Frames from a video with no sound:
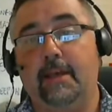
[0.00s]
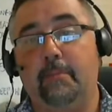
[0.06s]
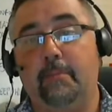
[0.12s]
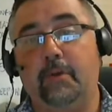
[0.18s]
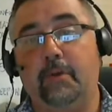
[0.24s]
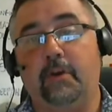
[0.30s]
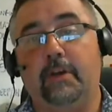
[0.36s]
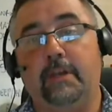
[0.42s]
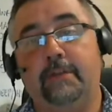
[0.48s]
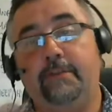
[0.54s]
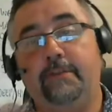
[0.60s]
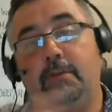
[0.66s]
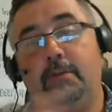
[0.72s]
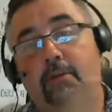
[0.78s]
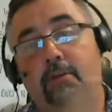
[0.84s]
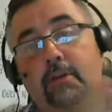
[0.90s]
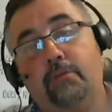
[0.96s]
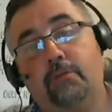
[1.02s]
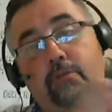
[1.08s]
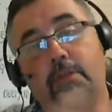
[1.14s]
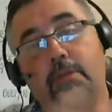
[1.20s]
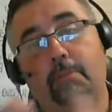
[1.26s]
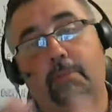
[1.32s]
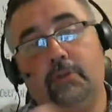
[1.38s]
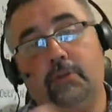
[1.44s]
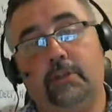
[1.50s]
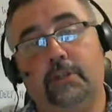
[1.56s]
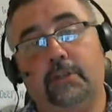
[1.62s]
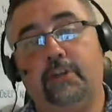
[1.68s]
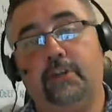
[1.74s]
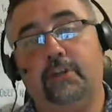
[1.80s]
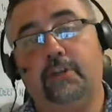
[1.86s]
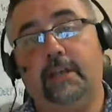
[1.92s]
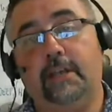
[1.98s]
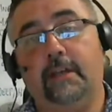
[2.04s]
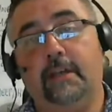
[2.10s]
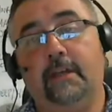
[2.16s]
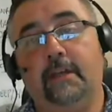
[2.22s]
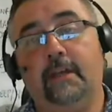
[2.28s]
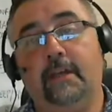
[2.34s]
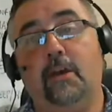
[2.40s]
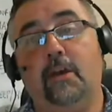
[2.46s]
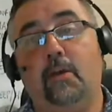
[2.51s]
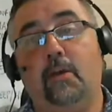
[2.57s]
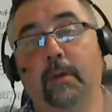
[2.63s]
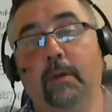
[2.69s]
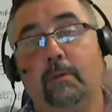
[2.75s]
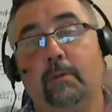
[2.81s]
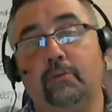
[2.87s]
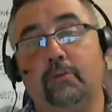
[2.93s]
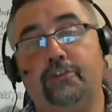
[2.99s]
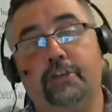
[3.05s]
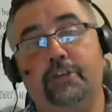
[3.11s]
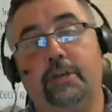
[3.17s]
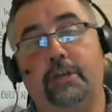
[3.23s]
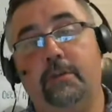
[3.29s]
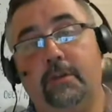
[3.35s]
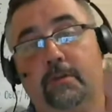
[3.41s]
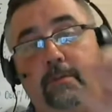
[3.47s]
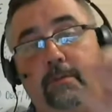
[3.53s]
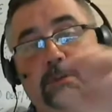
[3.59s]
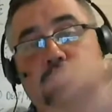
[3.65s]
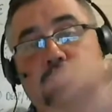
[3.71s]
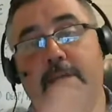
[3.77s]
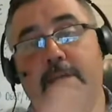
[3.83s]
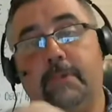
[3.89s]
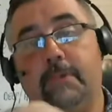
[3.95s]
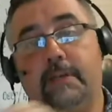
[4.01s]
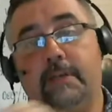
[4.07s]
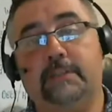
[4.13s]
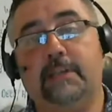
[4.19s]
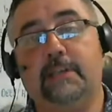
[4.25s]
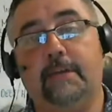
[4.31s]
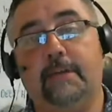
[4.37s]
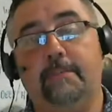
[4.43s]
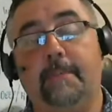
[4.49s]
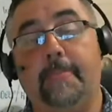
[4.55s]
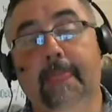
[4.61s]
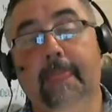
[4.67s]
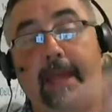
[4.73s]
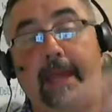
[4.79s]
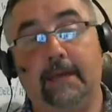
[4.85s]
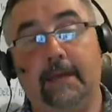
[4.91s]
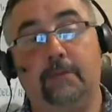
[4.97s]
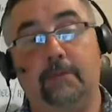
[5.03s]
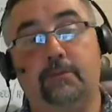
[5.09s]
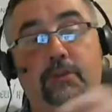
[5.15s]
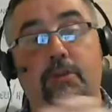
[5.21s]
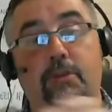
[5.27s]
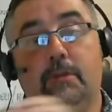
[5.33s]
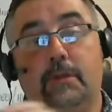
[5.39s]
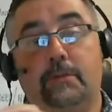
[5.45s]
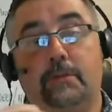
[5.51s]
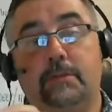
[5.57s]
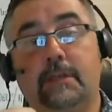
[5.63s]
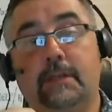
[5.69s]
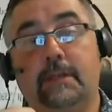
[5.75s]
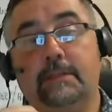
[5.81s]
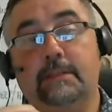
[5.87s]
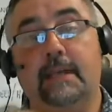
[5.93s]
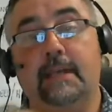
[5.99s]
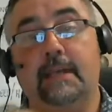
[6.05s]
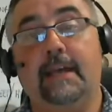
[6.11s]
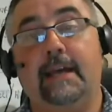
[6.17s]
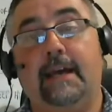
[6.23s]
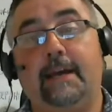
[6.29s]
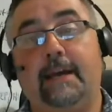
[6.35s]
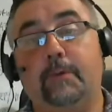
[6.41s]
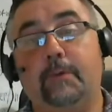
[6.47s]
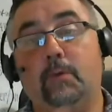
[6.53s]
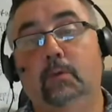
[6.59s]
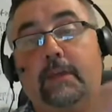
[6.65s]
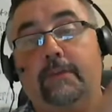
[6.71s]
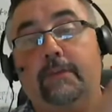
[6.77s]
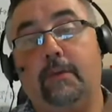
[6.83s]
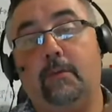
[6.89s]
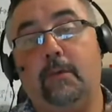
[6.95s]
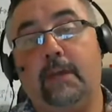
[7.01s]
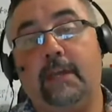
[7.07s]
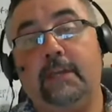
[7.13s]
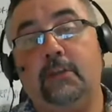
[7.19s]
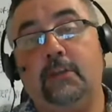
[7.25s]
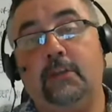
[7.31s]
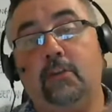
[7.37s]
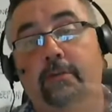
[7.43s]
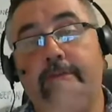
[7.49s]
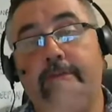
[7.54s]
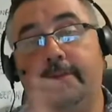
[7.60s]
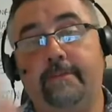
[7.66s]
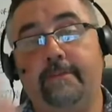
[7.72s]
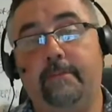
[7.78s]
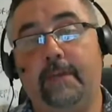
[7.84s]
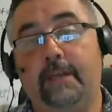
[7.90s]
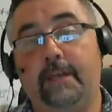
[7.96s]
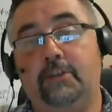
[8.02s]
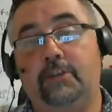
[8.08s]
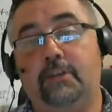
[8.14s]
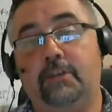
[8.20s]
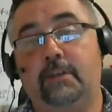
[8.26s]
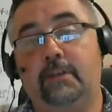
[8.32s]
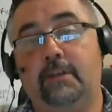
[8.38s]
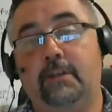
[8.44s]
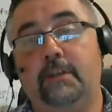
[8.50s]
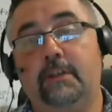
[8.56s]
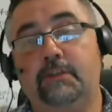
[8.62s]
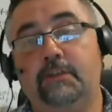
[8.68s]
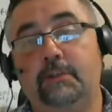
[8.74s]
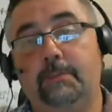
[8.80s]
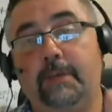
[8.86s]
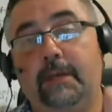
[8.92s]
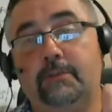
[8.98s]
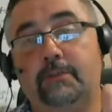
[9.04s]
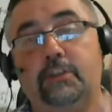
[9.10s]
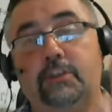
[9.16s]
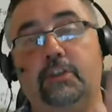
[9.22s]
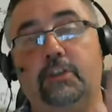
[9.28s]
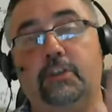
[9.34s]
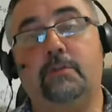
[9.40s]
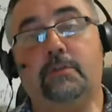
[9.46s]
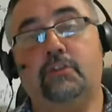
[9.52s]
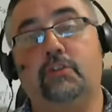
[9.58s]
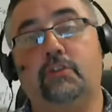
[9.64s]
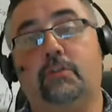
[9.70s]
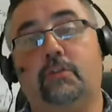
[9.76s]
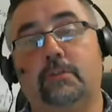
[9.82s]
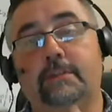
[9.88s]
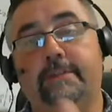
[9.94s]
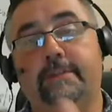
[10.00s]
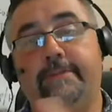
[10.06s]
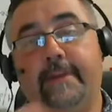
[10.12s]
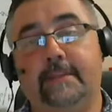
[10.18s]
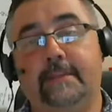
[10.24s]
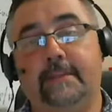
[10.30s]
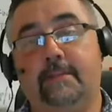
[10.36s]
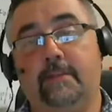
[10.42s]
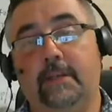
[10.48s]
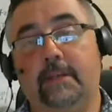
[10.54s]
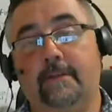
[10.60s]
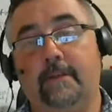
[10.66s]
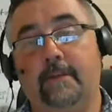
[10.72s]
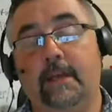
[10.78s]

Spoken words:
But if you go through the modular training, we will show you step by step how to do those things, and we will give you enough information to be able to use the tools effectively.